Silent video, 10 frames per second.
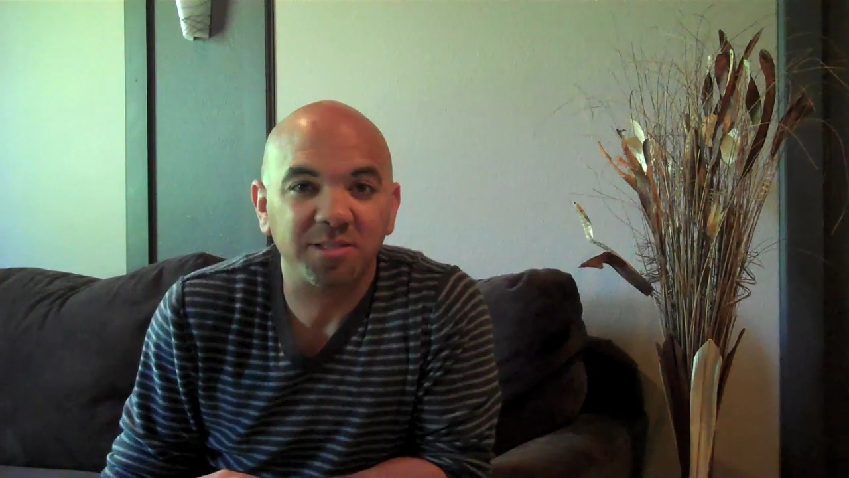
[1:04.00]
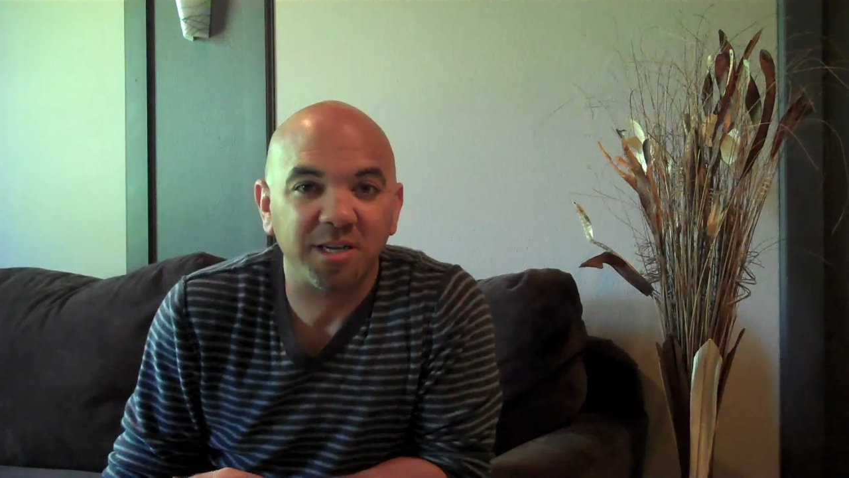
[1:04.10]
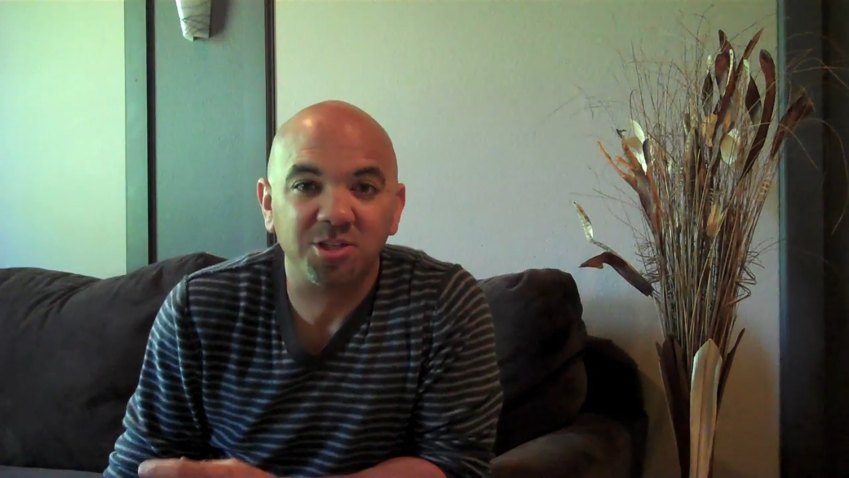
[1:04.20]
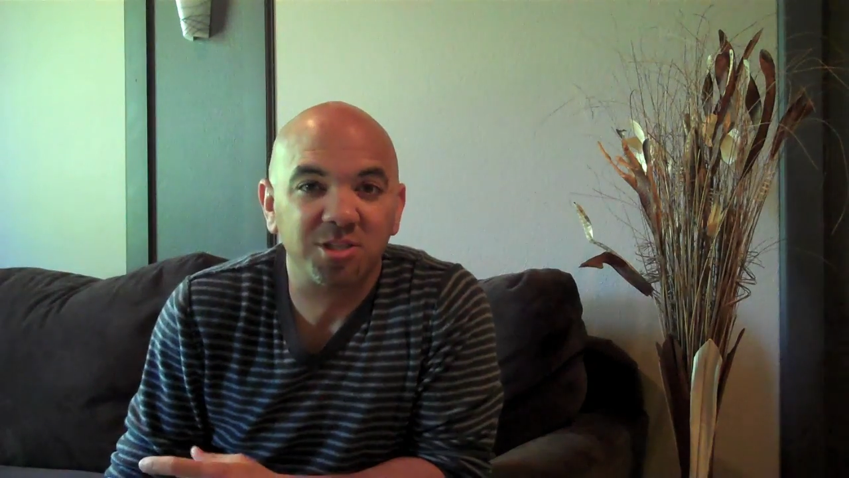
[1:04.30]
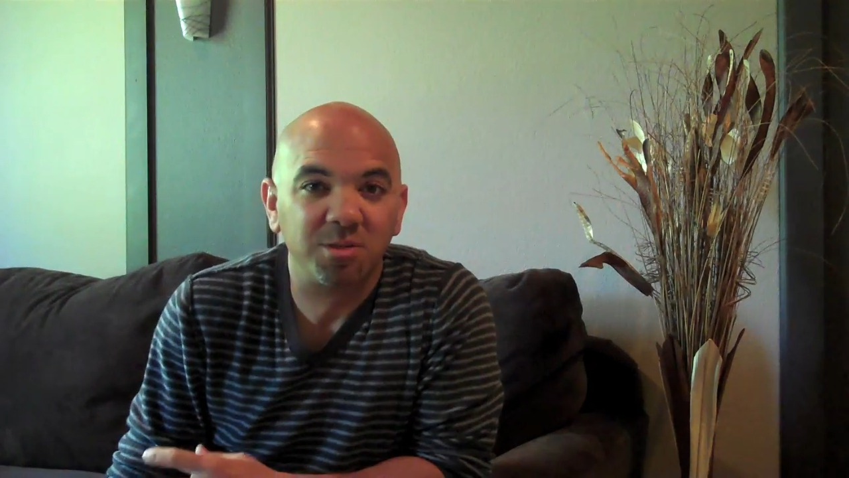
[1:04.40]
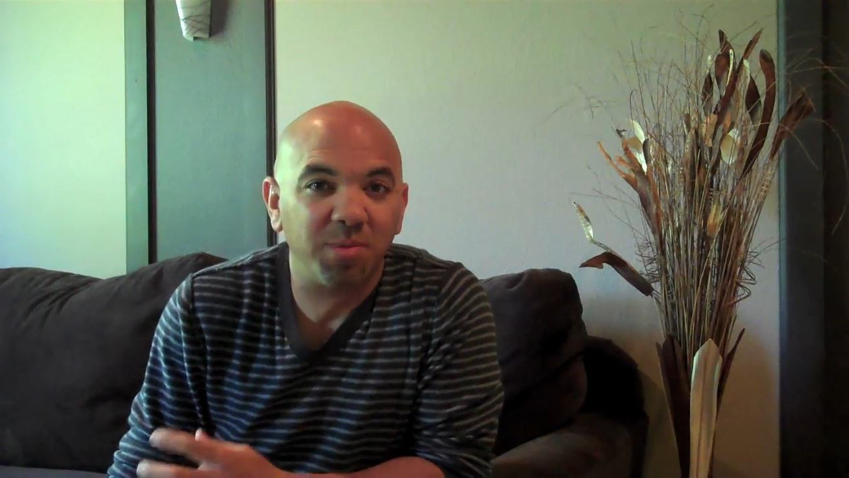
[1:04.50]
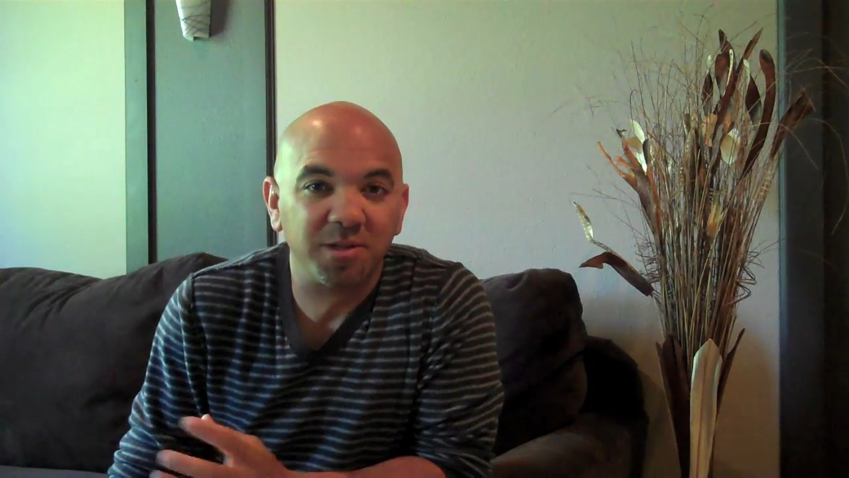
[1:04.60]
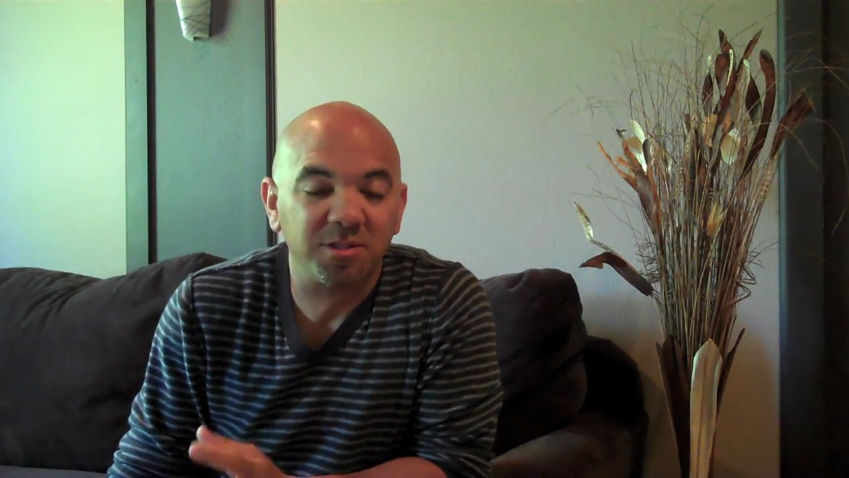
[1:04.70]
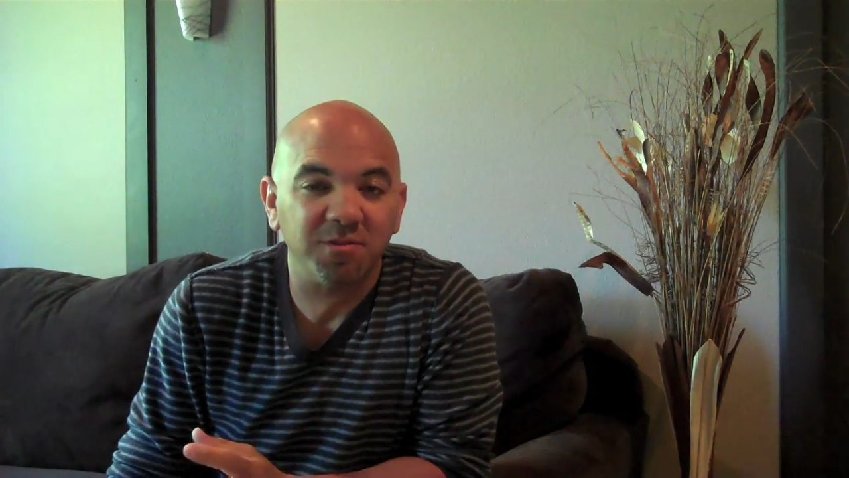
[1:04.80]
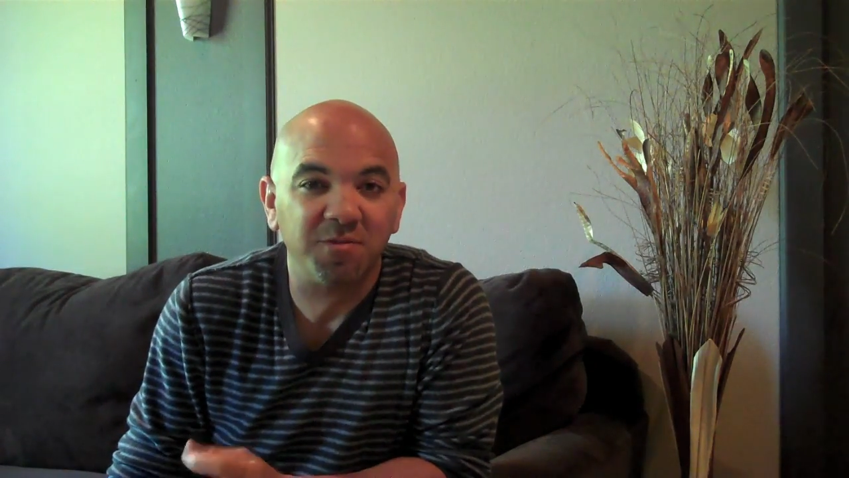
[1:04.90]
like just a
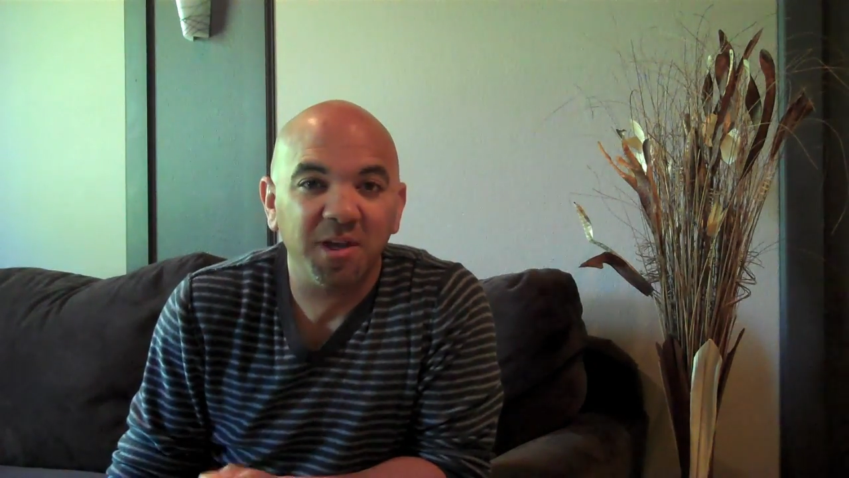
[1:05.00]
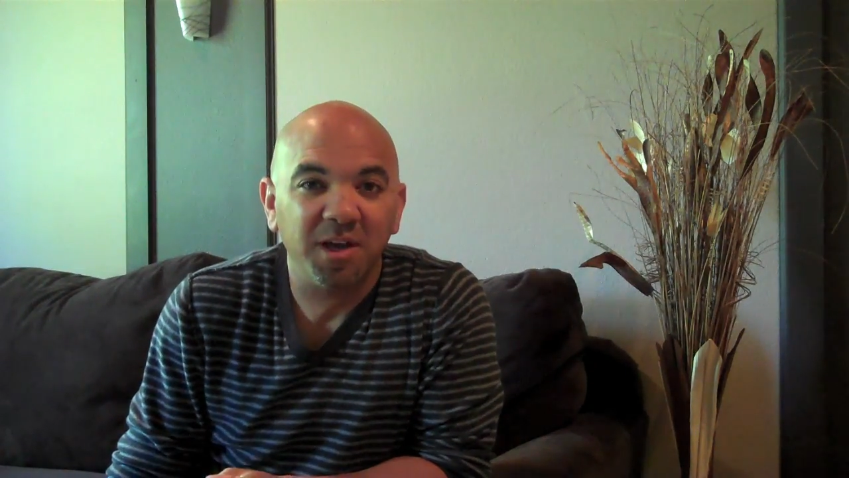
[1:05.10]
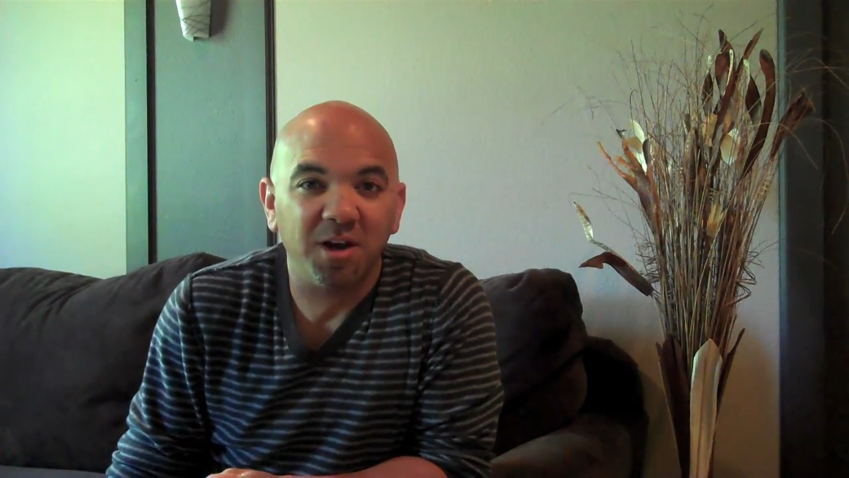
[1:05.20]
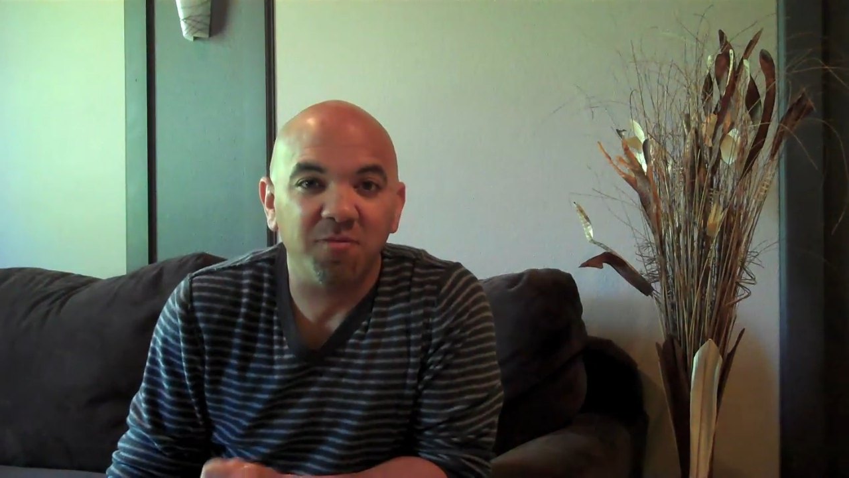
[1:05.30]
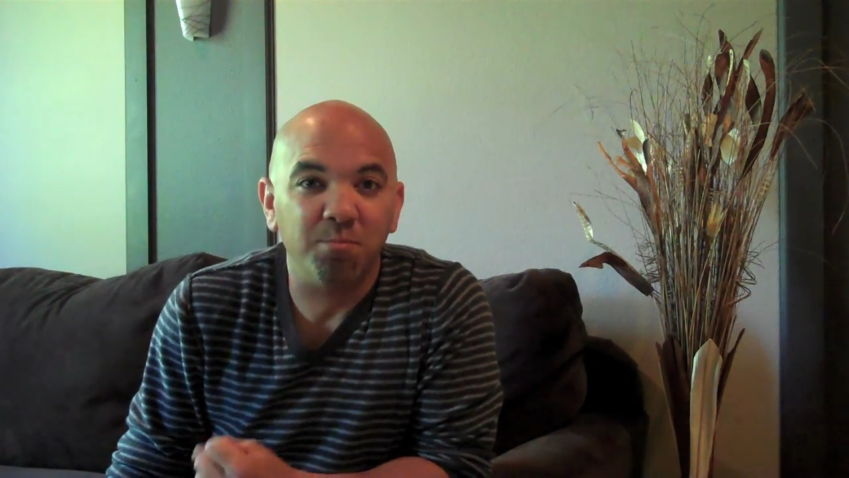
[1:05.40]
bunch of uh,